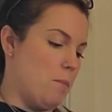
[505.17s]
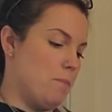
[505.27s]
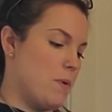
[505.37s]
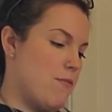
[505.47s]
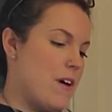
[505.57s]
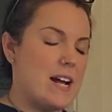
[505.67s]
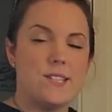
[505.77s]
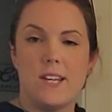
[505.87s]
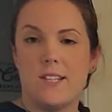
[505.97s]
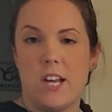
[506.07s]
And that's
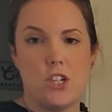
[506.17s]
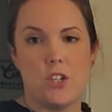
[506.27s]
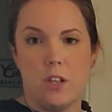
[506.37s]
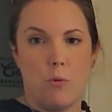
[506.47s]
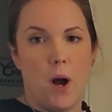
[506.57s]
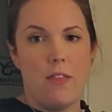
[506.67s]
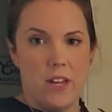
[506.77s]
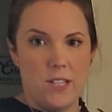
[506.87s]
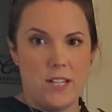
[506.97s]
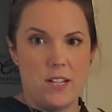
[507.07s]
essentially what
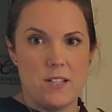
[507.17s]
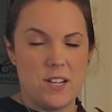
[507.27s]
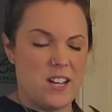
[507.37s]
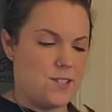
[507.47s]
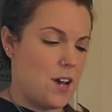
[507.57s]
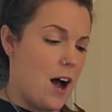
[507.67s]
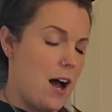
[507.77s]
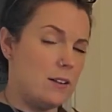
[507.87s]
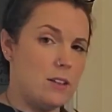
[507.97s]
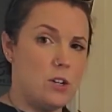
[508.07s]
this is. It's
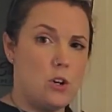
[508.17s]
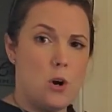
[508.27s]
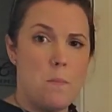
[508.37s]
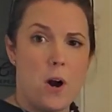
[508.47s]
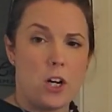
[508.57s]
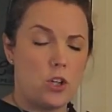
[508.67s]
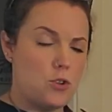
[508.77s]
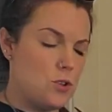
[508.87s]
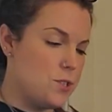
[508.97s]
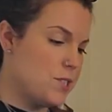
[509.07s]
got little
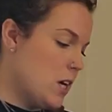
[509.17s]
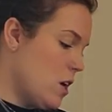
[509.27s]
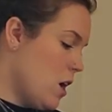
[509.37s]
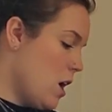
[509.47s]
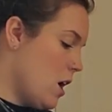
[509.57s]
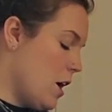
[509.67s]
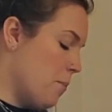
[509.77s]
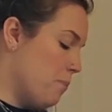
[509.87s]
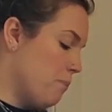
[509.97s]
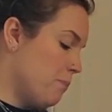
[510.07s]
particles.
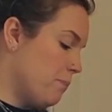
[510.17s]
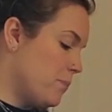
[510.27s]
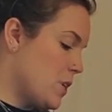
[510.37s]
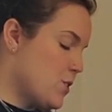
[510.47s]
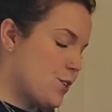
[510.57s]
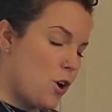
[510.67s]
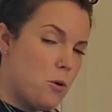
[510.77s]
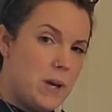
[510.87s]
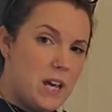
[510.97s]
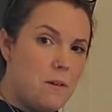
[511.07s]
The
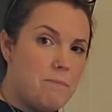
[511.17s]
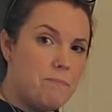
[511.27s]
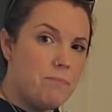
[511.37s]
scoby